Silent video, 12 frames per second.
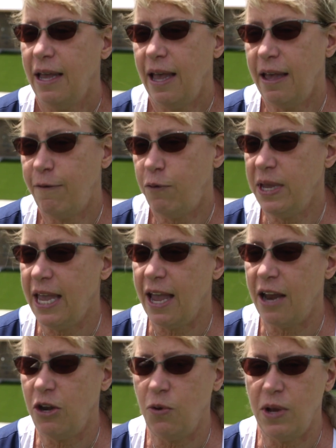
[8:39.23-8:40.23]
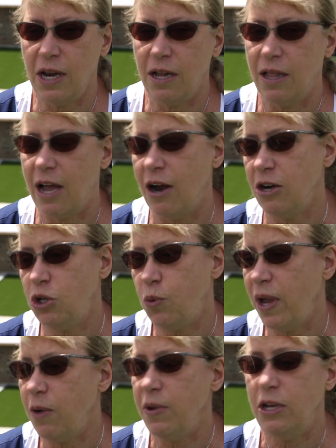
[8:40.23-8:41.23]
If we can't do it in a large
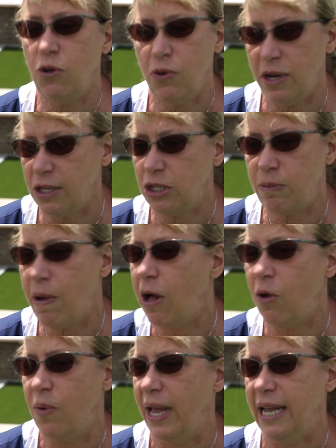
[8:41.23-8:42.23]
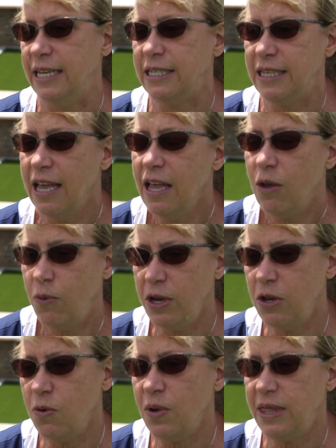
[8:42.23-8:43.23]
way, we do it in small ways. We
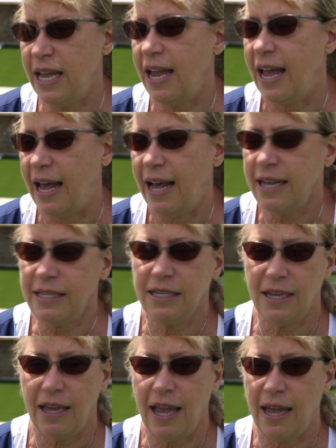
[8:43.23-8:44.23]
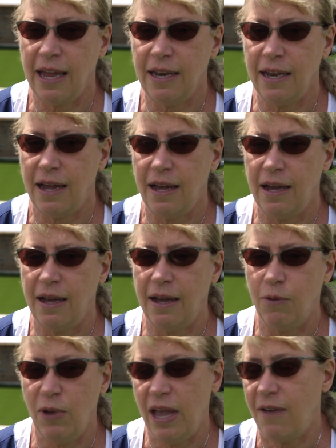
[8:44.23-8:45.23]
do what they ask, and
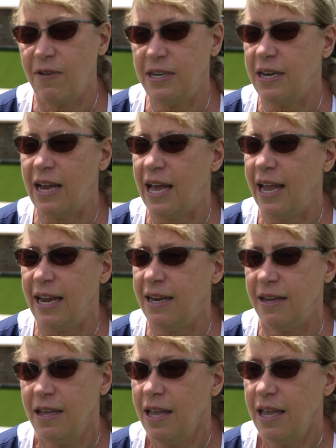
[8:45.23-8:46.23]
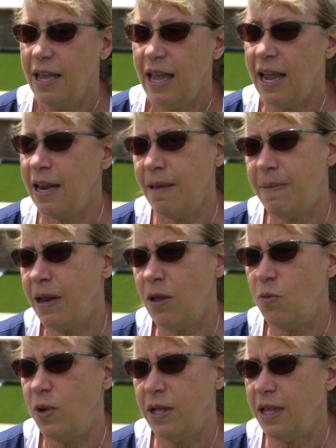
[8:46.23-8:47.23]
we haven't denied
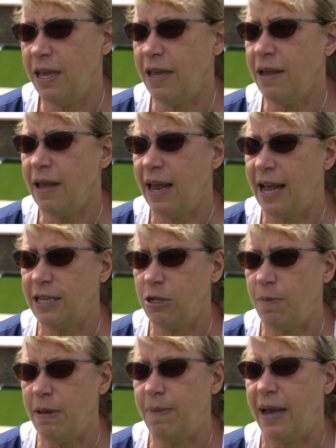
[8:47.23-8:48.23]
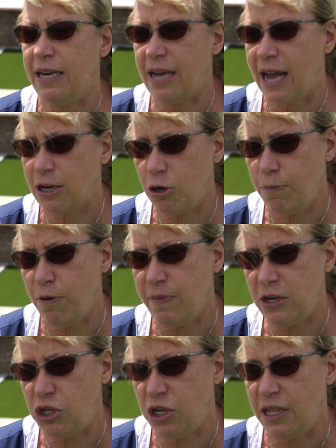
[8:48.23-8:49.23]
anybody really. It has to be by doctor
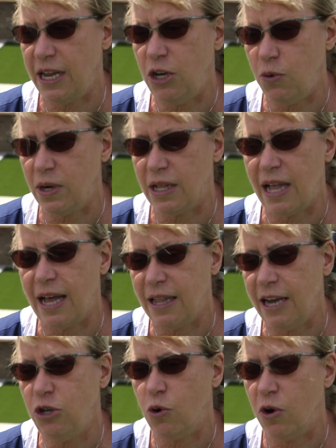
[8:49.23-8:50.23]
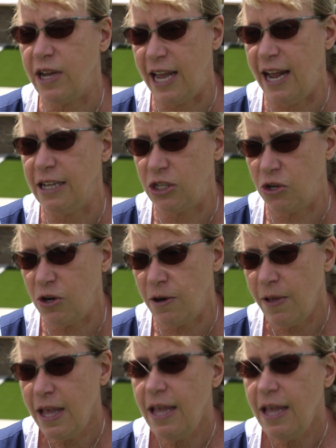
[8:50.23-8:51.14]
permission. They do it a lot like Door Cancer.